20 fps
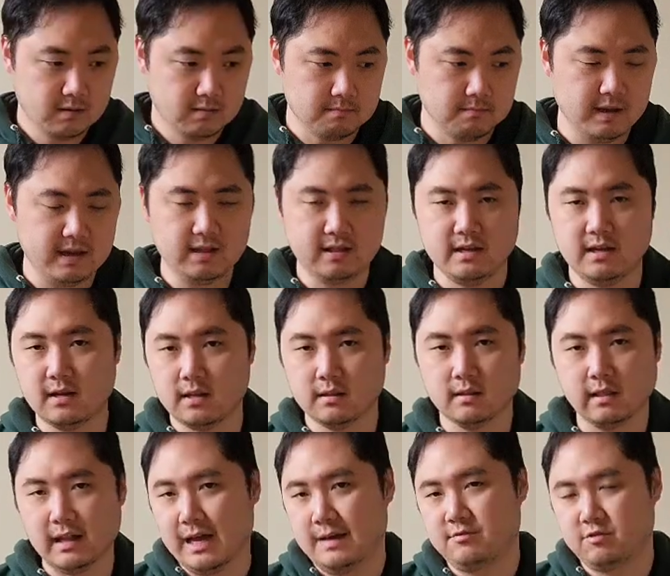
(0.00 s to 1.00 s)
mainly
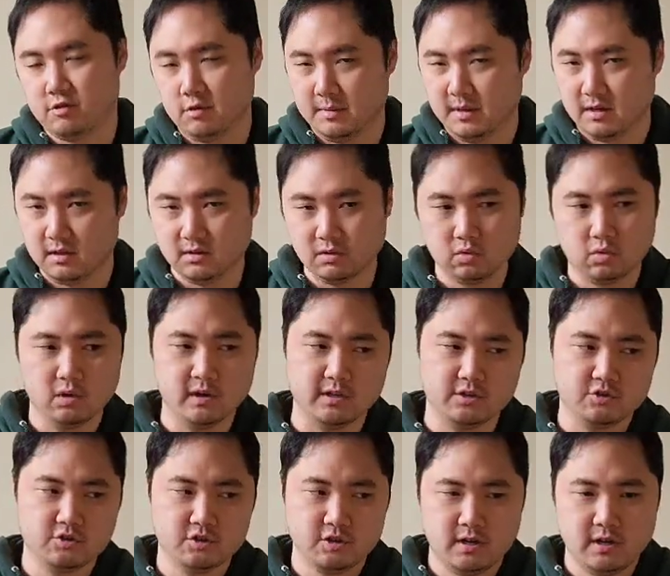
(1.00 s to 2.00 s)
on live streaming on
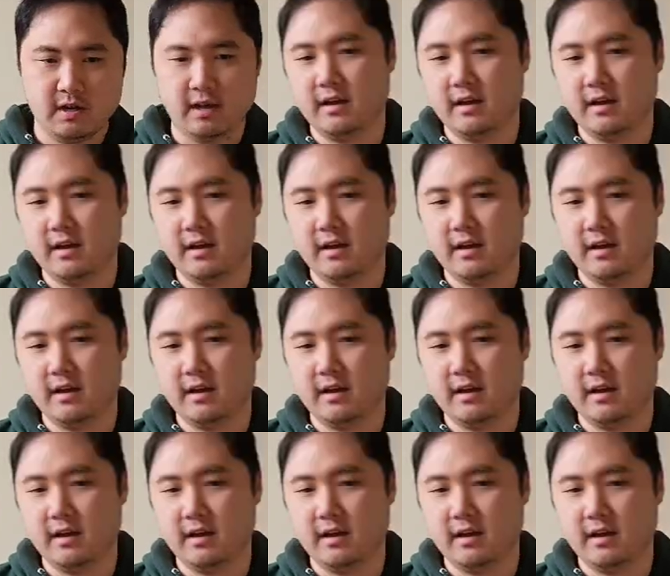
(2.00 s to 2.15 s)
Twitch.